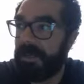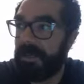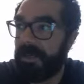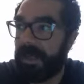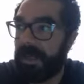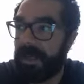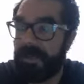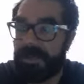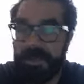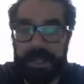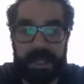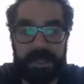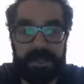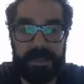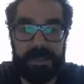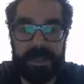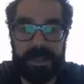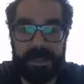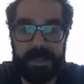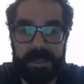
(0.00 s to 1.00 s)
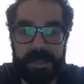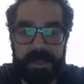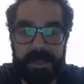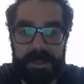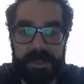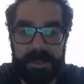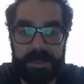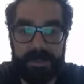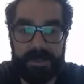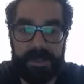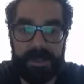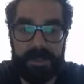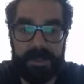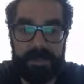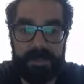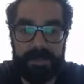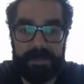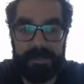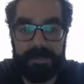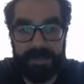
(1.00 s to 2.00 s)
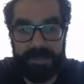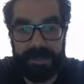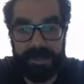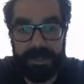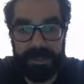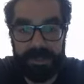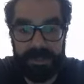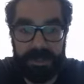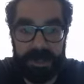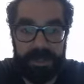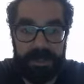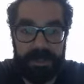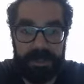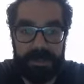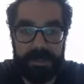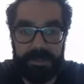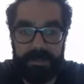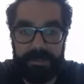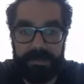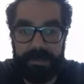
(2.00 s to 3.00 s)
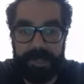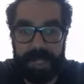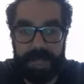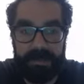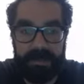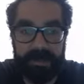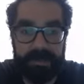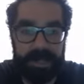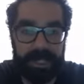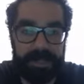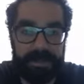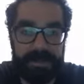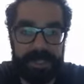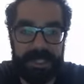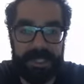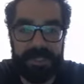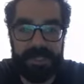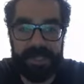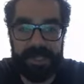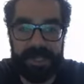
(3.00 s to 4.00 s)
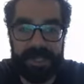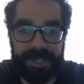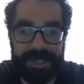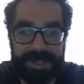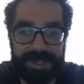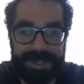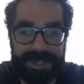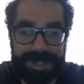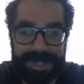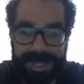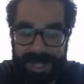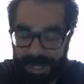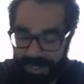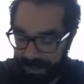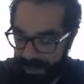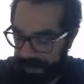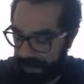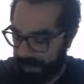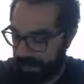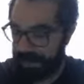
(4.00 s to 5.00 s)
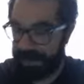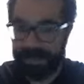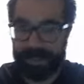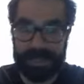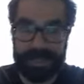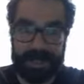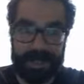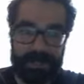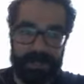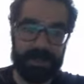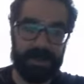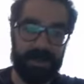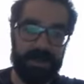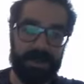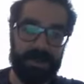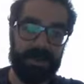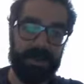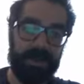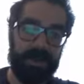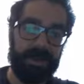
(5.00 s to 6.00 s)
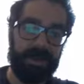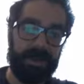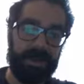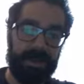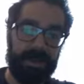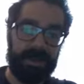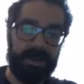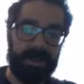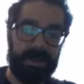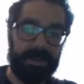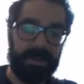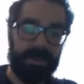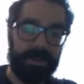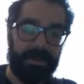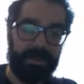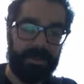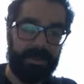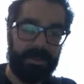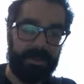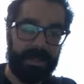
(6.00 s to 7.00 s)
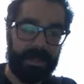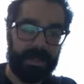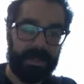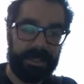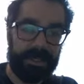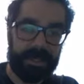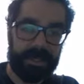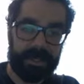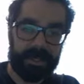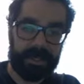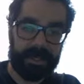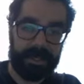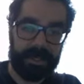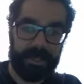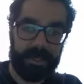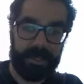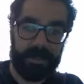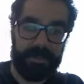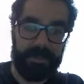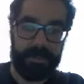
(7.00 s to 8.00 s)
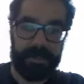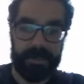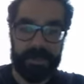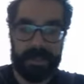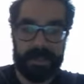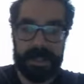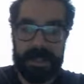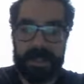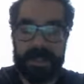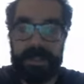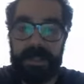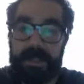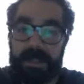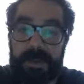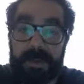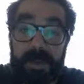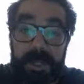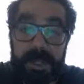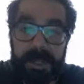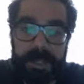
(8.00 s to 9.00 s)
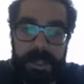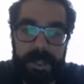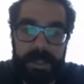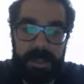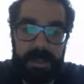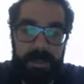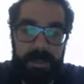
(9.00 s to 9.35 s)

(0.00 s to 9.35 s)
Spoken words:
fight over natural resources. But you want to hand me my commission check? And so this number is a little silly and a little risky,